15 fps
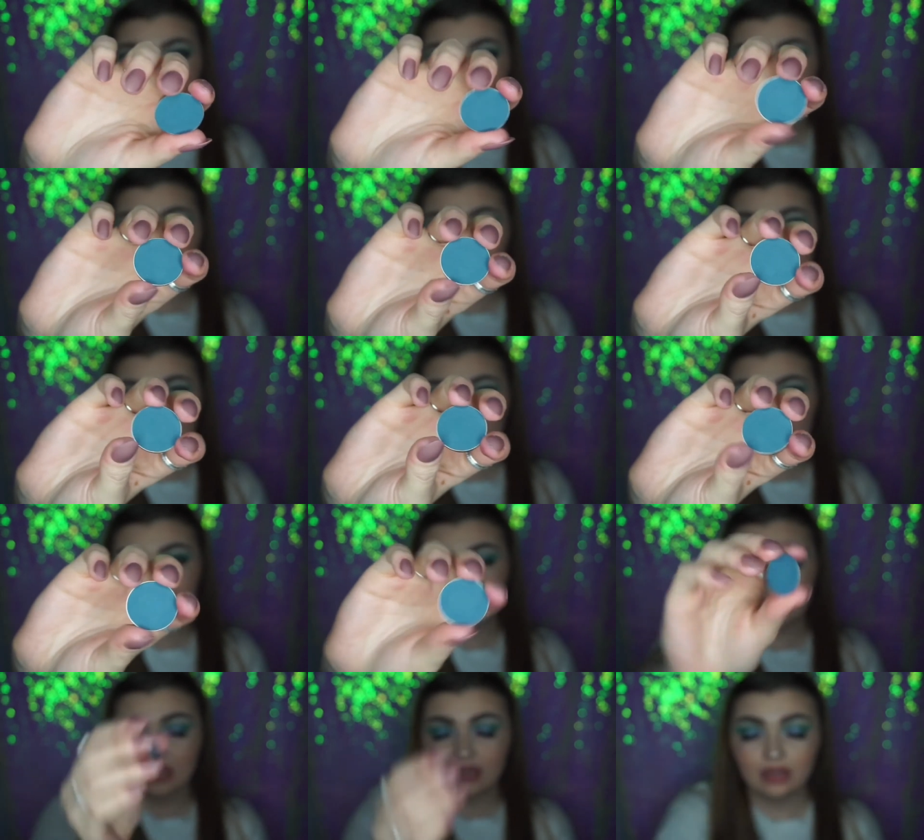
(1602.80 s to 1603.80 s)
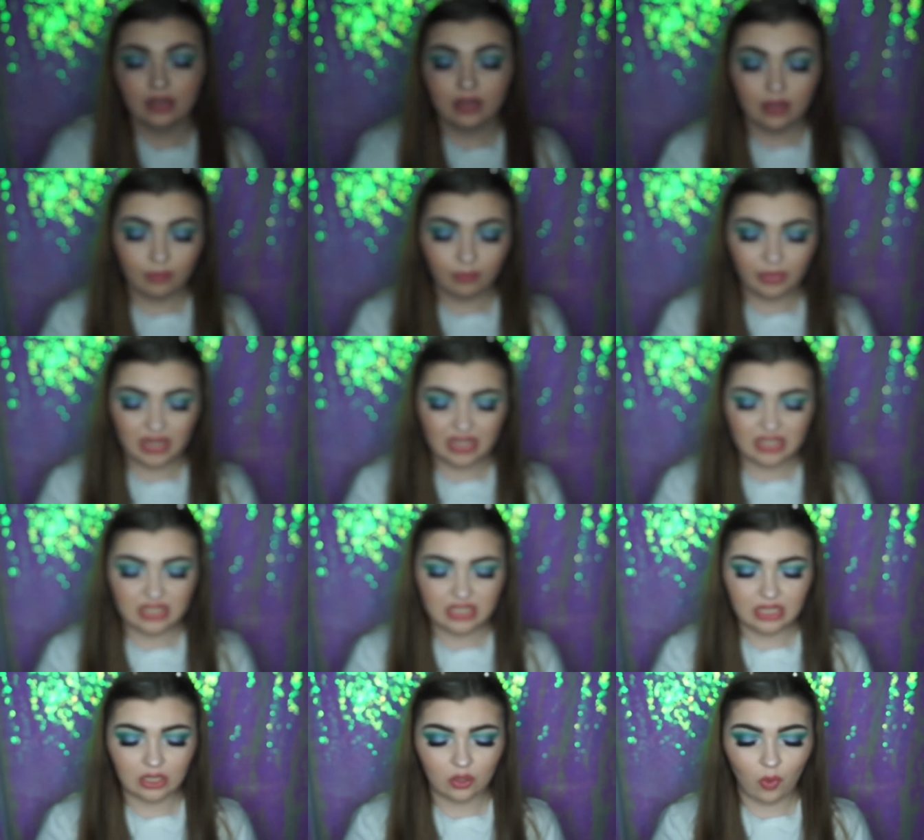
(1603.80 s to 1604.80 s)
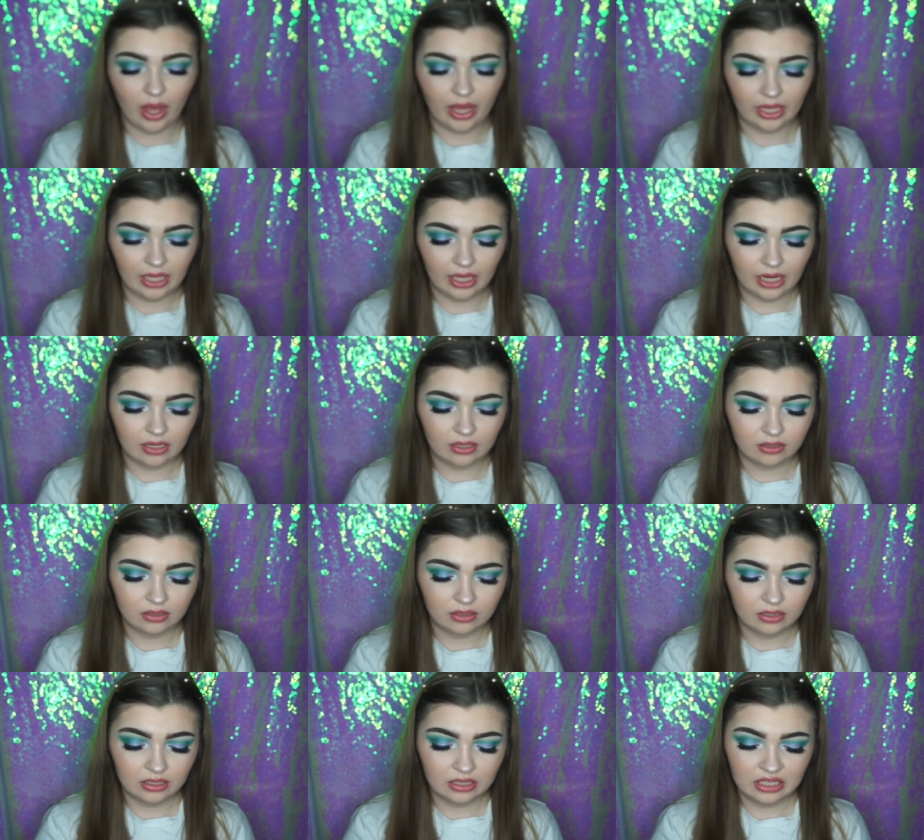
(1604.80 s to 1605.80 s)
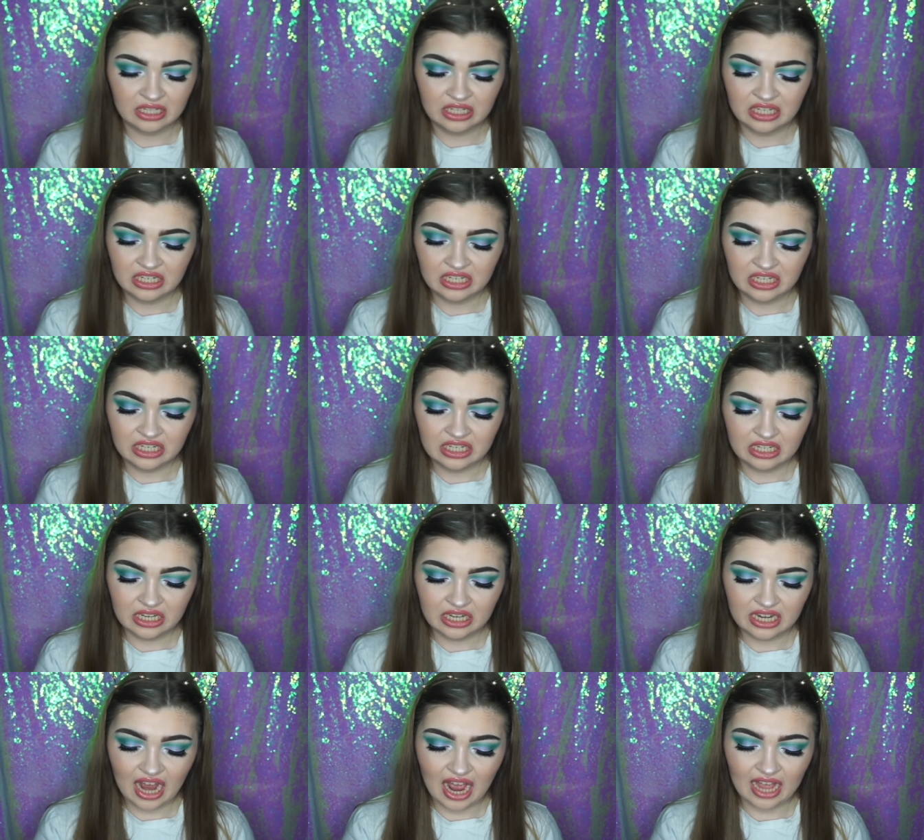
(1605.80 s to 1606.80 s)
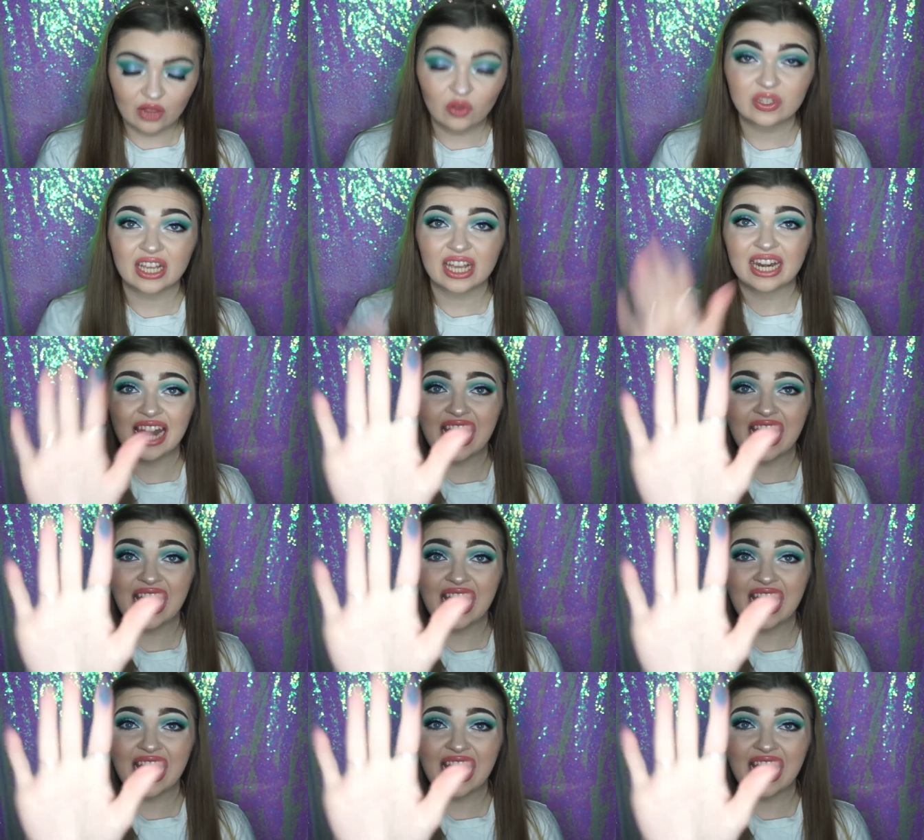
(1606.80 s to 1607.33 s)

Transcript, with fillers: kind of side but it is still quite kind of... Now, it looks like a